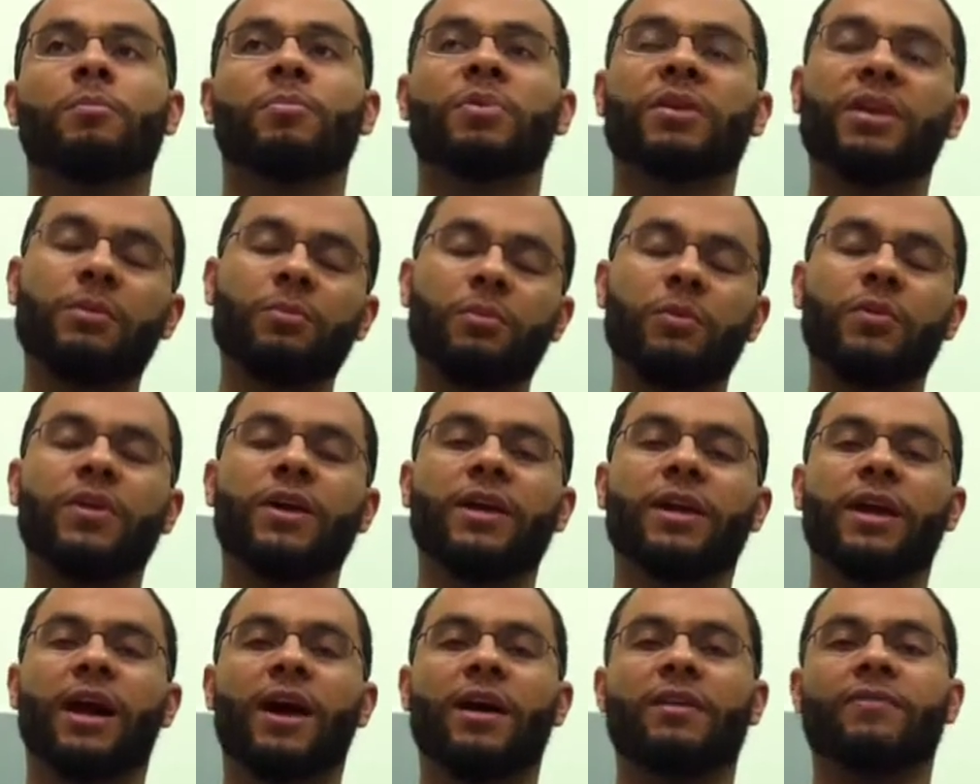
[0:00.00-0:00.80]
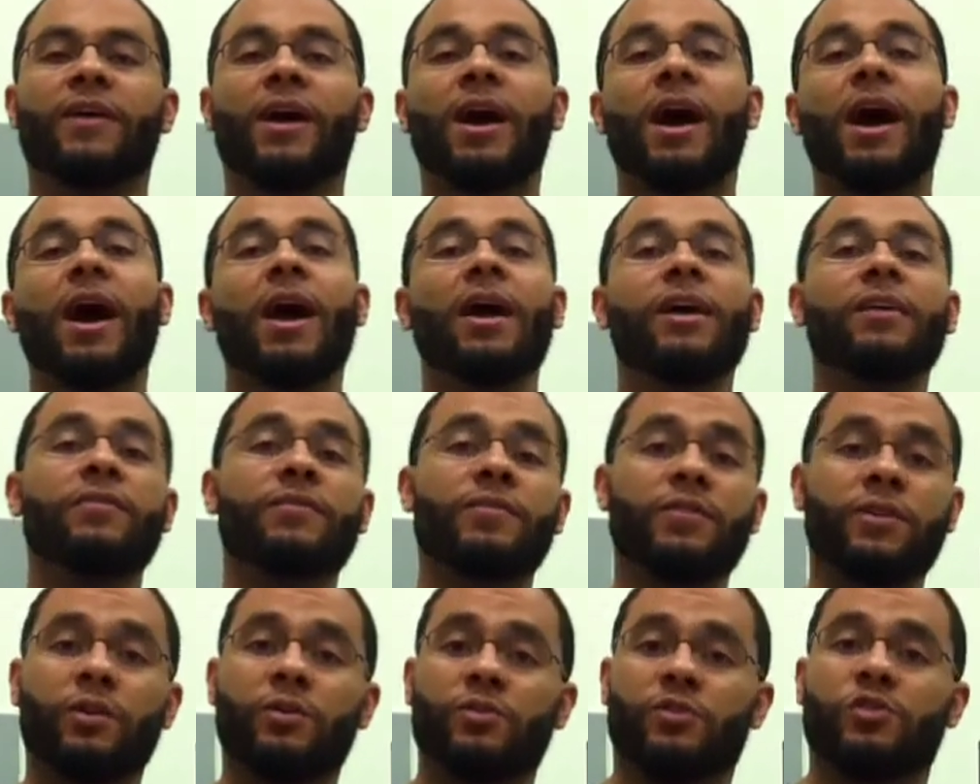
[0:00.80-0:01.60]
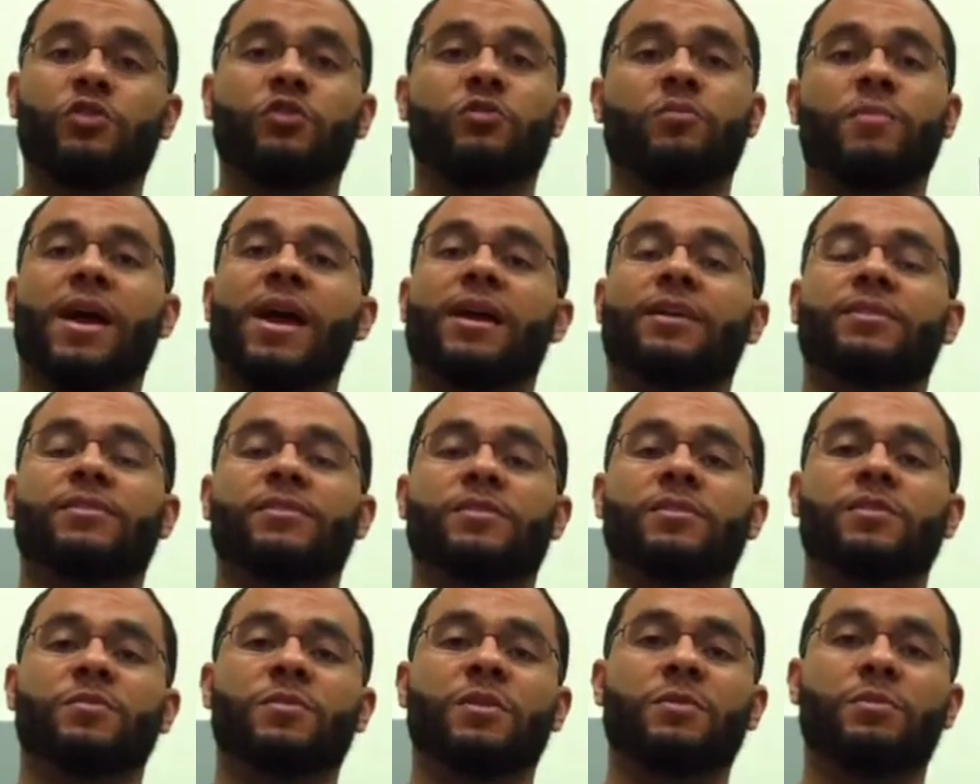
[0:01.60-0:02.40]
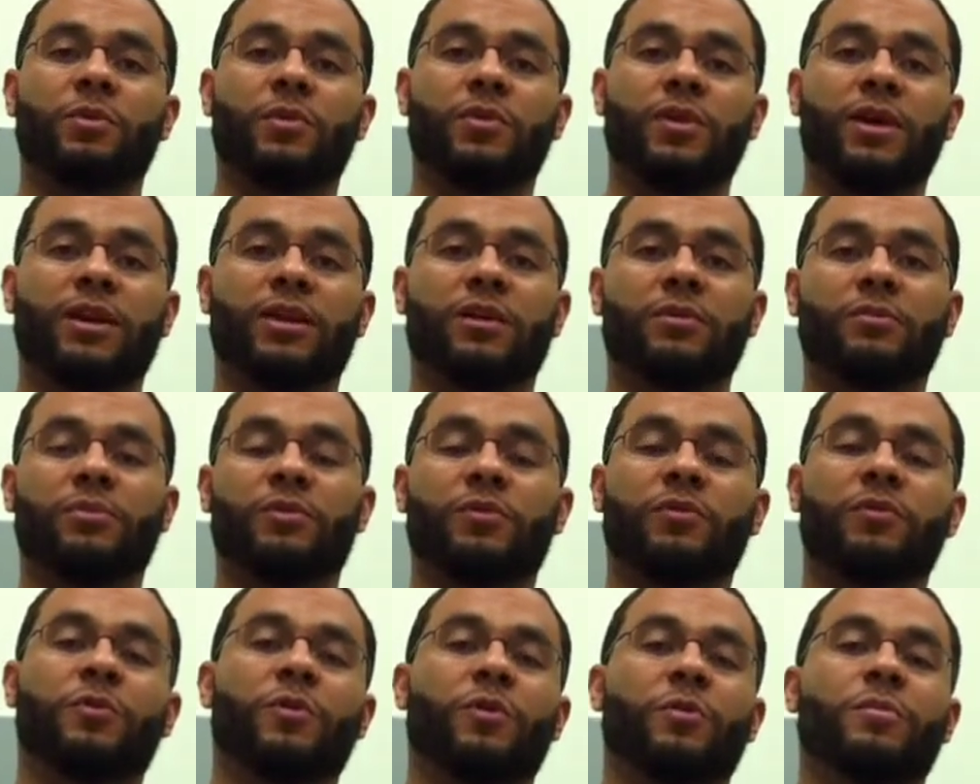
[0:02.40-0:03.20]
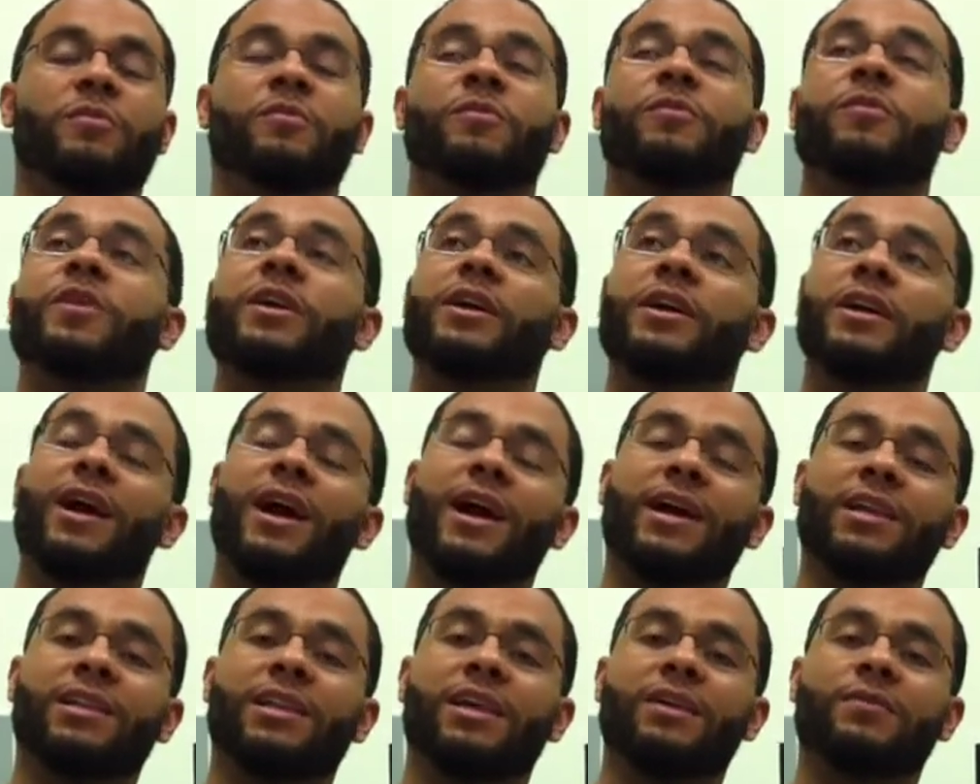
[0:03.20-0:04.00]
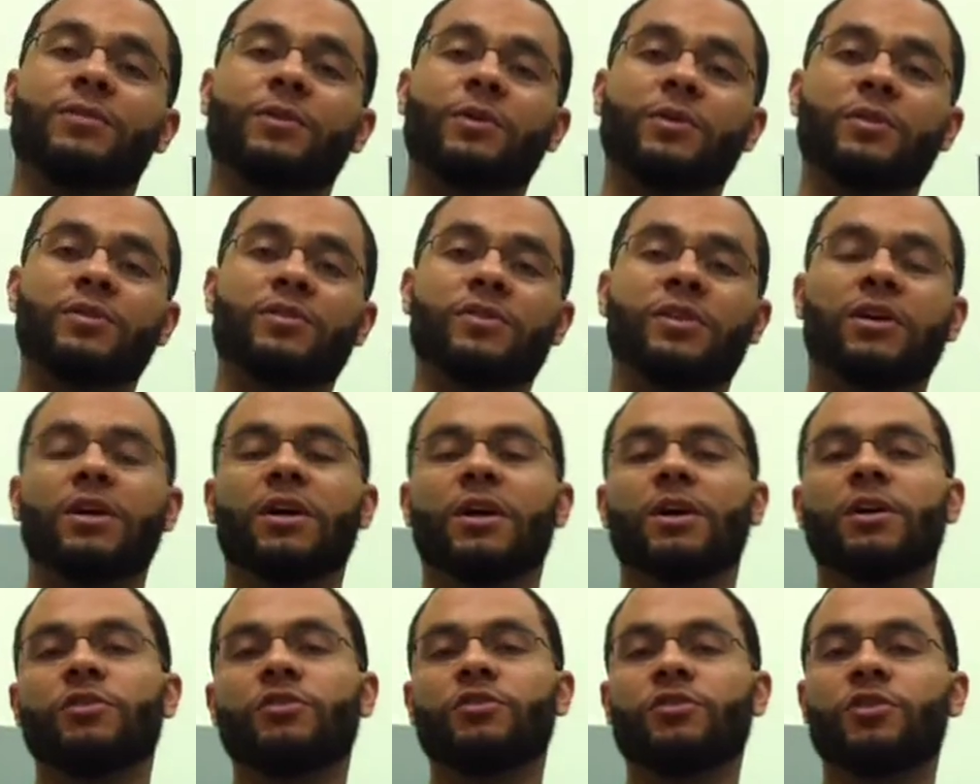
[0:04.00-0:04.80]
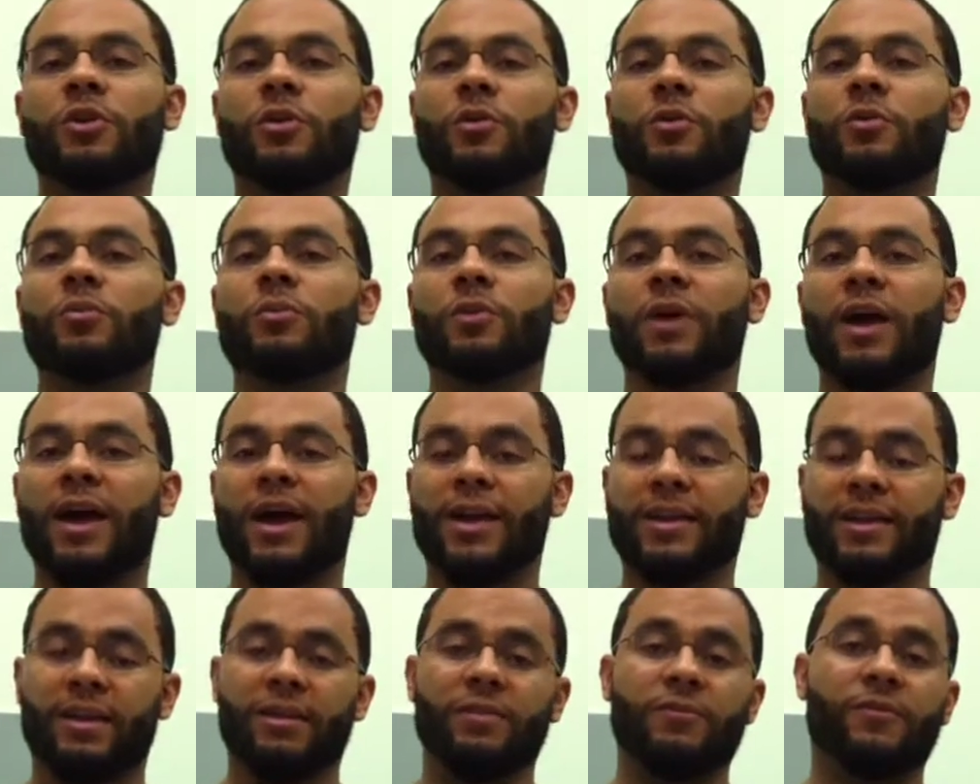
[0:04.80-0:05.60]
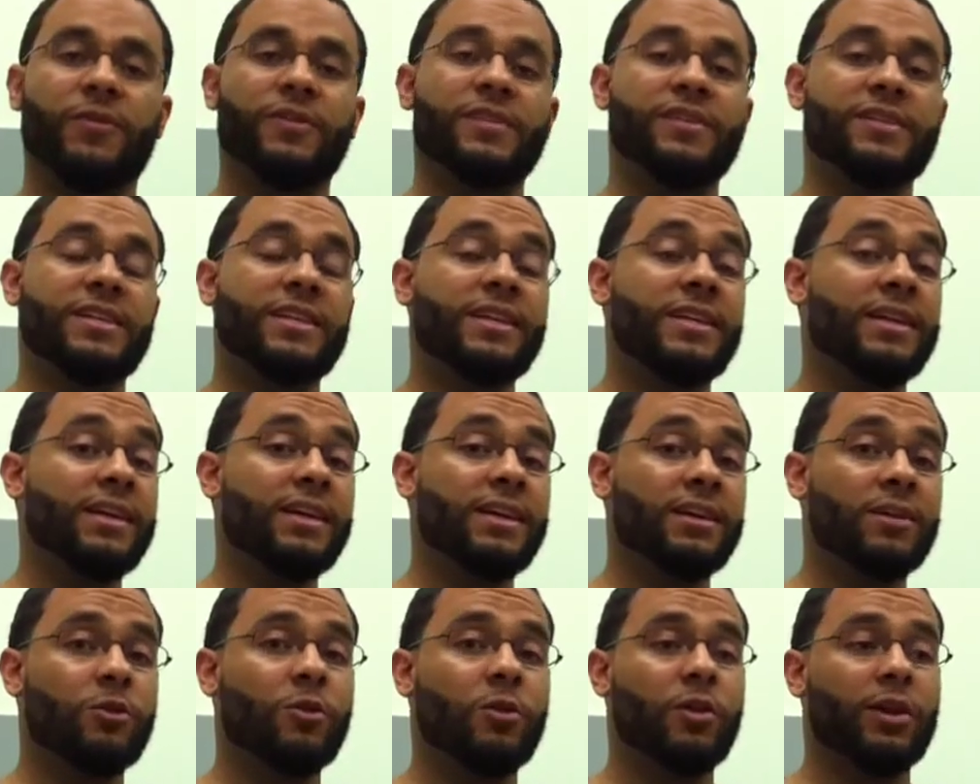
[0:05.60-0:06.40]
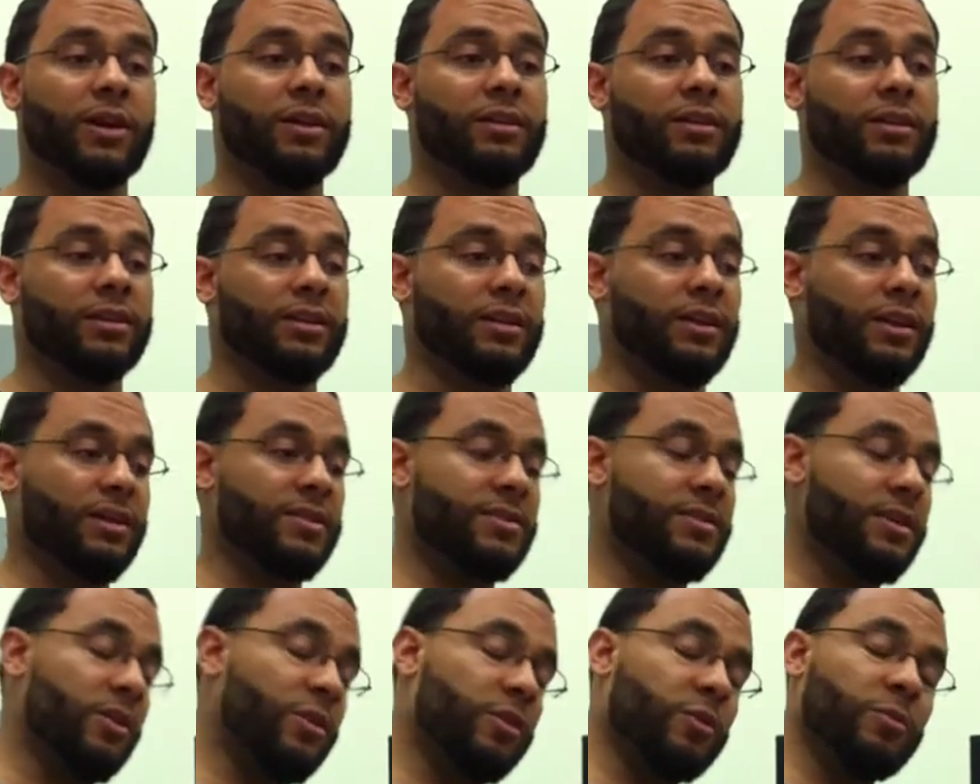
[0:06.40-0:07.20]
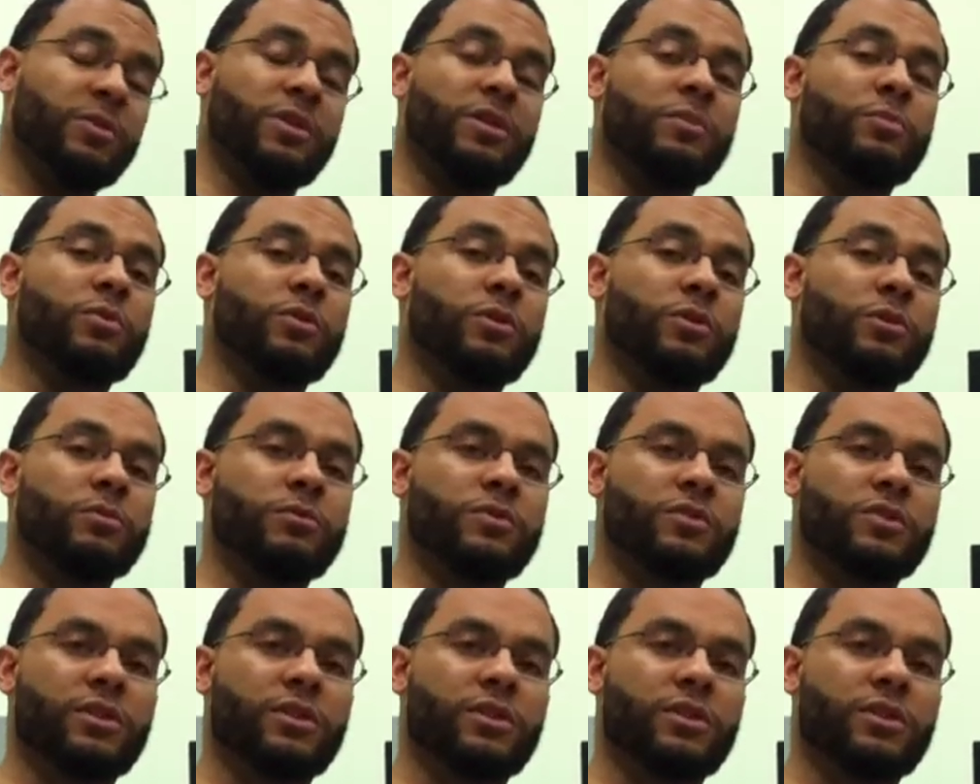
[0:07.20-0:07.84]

People that have high VO2 maxes, people that can perform at very high levels, don't get fatigued quickly as other people.